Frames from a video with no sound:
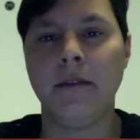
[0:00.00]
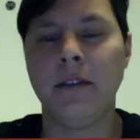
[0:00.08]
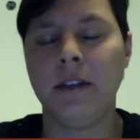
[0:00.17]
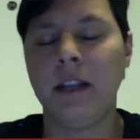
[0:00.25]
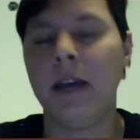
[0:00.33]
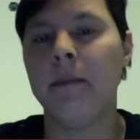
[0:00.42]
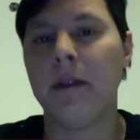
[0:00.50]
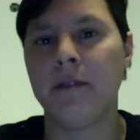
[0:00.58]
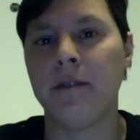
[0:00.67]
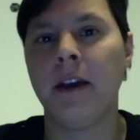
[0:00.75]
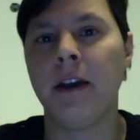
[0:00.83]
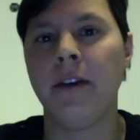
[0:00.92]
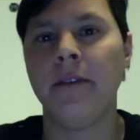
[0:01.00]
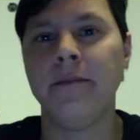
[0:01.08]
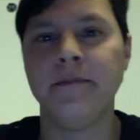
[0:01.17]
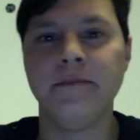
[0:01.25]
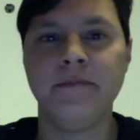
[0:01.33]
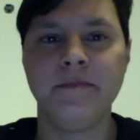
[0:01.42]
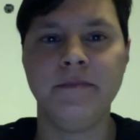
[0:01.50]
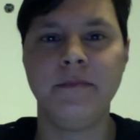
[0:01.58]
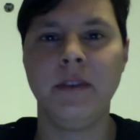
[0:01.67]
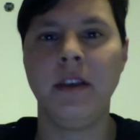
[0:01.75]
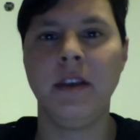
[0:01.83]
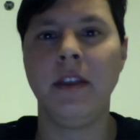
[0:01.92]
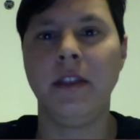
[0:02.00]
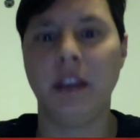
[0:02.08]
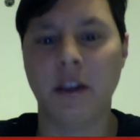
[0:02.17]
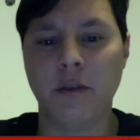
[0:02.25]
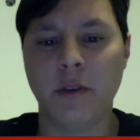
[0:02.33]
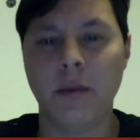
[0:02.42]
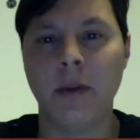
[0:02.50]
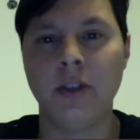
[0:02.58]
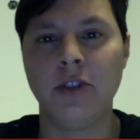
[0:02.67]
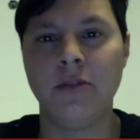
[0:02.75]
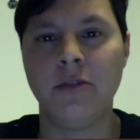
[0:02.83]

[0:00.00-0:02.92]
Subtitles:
it can backfire. Thank you very much.